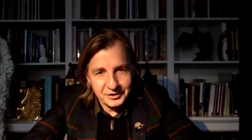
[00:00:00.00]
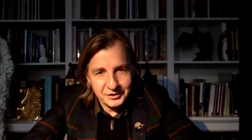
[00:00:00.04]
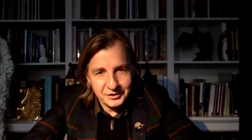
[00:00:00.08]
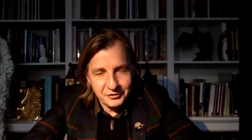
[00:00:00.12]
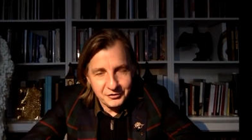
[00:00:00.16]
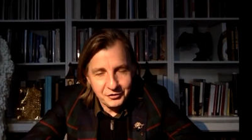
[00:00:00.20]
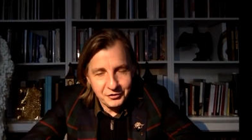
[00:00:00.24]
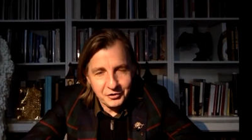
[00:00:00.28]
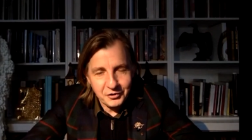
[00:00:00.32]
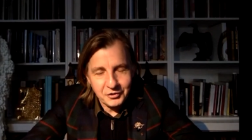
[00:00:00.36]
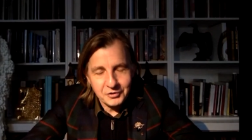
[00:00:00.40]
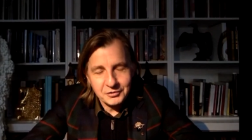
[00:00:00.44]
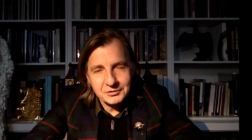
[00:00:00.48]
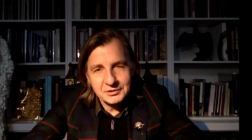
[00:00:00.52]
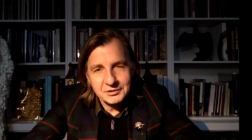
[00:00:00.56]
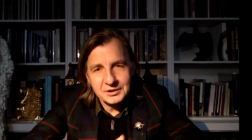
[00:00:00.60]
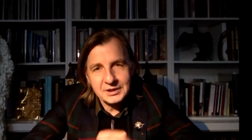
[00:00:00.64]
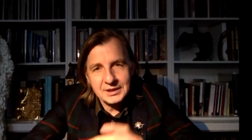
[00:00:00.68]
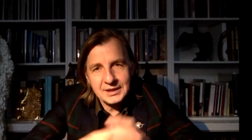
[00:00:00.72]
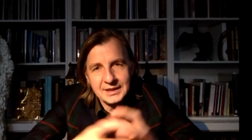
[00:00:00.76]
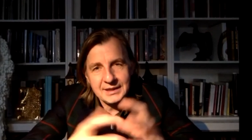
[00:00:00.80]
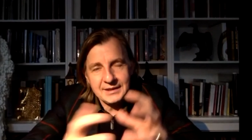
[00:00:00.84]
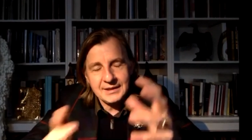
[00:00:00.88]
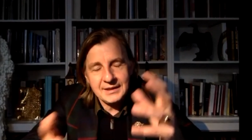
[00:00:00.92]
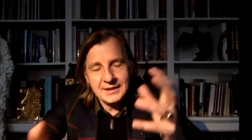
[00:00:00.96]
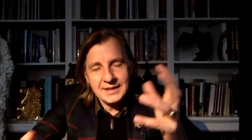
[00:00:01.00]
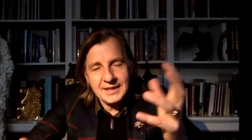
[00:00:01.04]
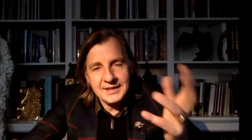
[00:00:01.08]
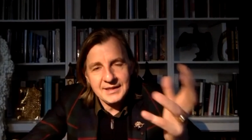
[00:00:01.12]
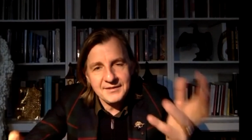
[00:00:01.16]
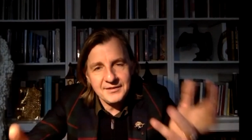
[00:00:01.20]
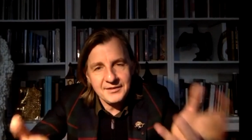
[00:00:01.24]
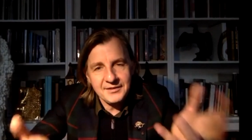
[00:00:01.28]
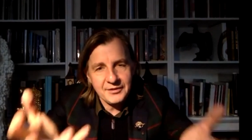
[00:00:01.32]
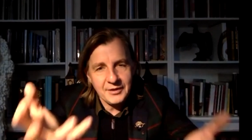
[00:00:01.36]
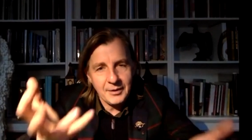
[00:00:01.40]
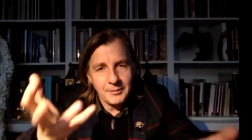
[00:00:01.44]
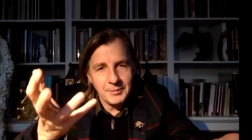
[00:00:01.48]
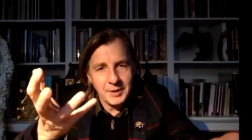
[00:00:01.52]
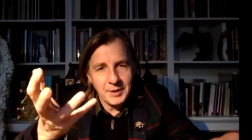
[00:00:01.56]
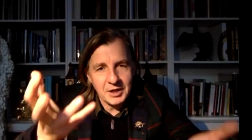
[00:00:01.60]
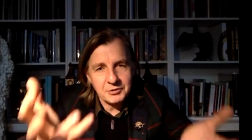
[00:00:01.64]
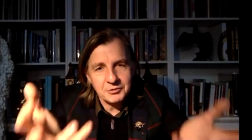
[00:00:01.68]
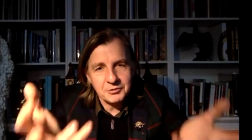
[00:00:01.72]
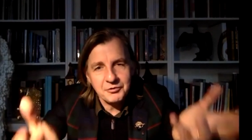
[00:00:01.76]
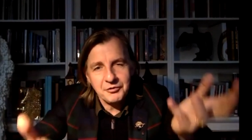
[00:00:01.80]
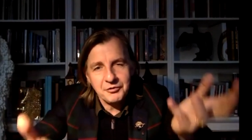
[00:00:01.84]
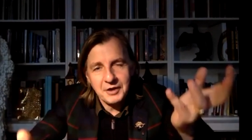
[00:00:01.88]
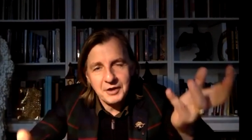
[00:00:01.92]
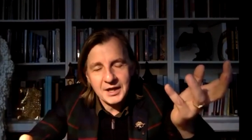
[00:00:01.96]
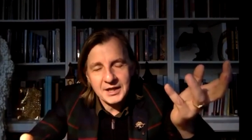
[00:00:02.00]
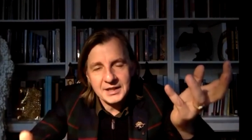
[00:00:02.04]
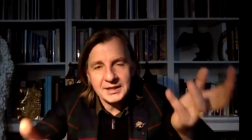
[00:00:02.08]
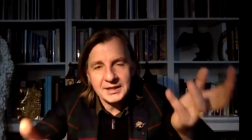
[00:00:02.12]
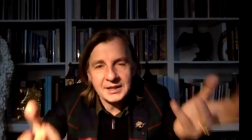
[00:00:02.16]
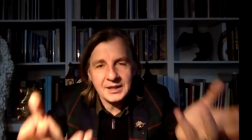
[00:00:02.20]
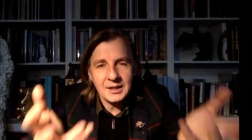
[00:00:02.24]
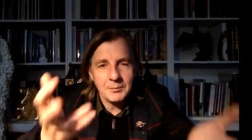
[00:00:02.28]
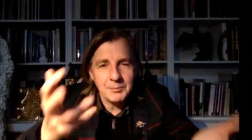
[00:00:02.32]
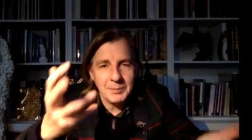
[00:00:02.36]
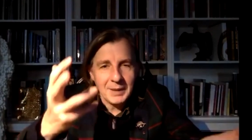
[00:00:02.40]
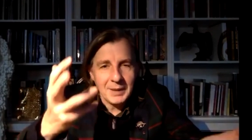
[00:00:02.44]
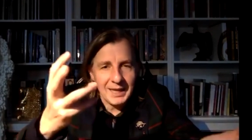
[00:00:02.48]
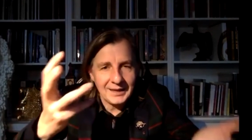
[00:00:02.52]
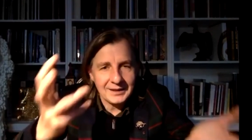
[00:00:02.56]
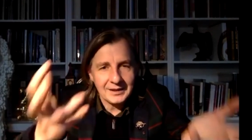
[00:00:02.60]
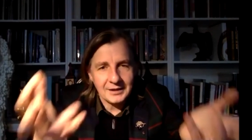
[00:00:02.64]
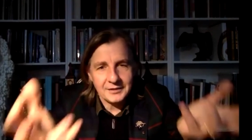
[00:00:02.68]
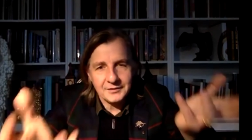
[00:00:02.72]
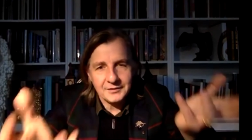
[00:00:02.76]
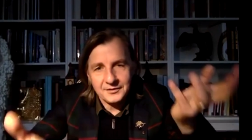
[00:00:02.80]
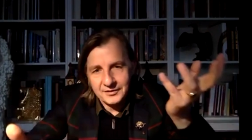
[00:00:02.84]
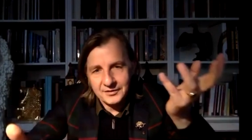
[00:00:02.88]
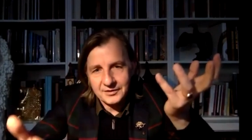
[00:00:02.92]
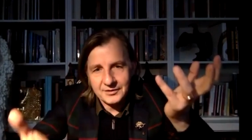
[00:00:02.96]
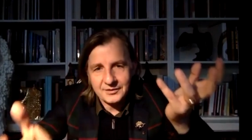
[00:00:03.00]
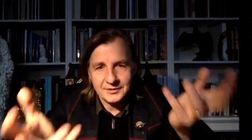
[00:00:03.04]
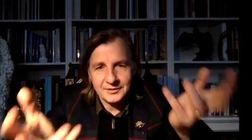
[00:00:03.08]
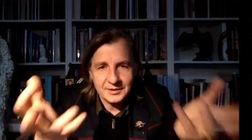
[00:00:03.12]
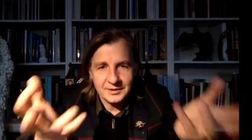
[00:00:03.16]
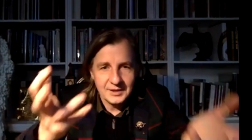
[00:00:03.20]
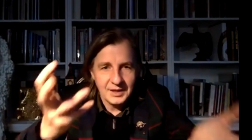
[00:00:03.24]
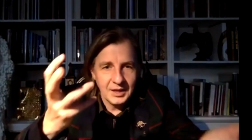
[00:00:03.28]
so it's about finding a balance